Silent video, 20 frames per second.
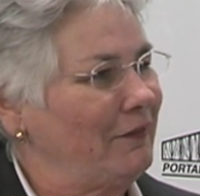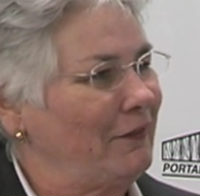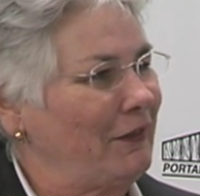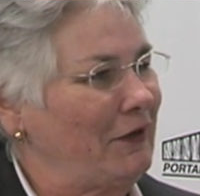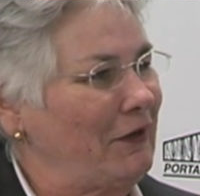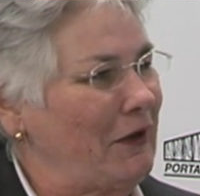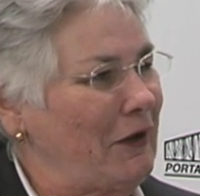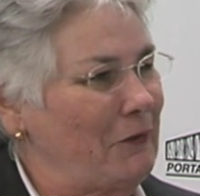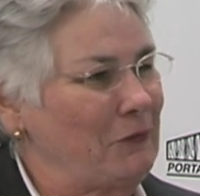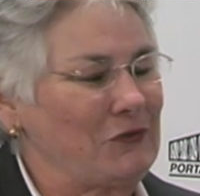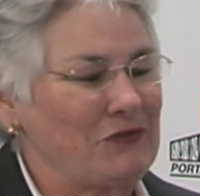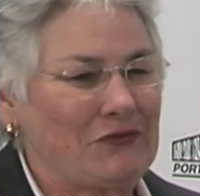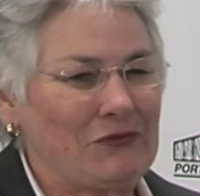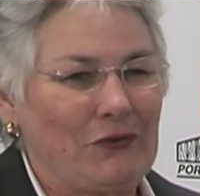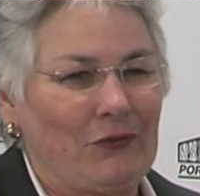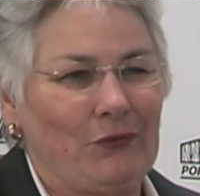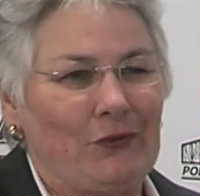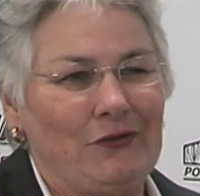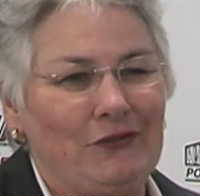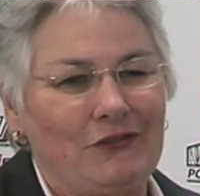that I was
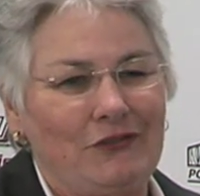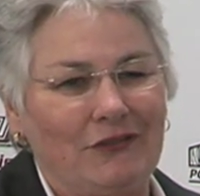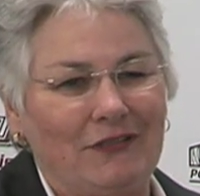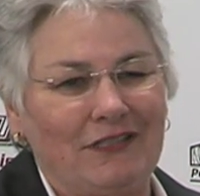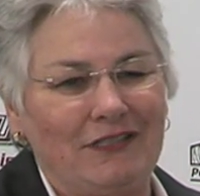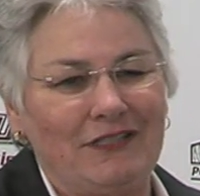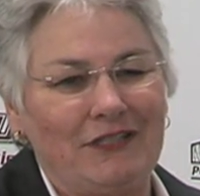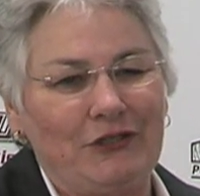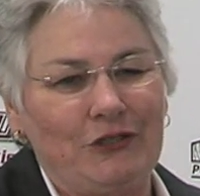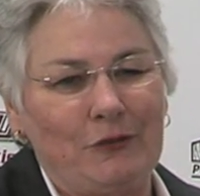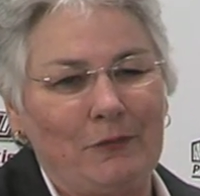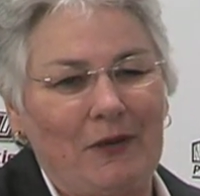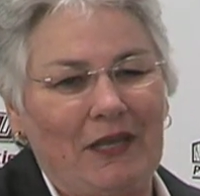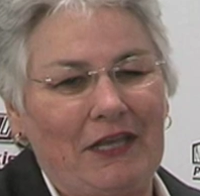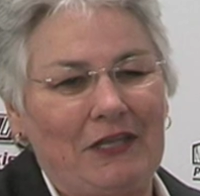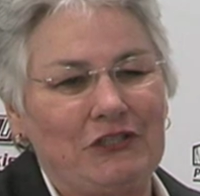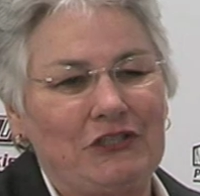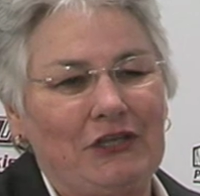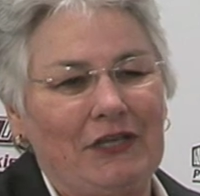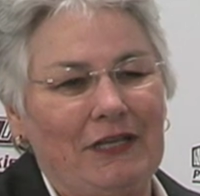going to continue my
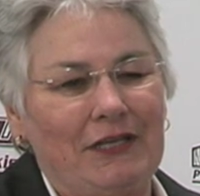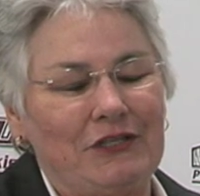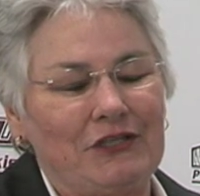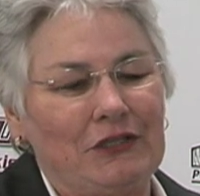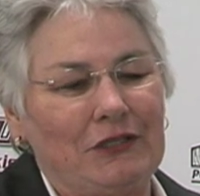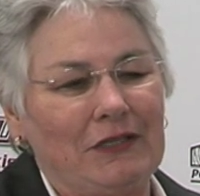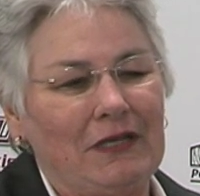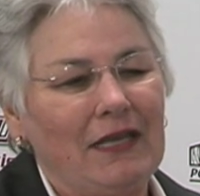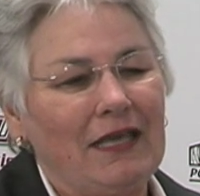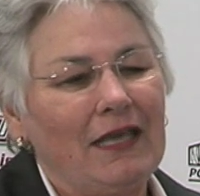education.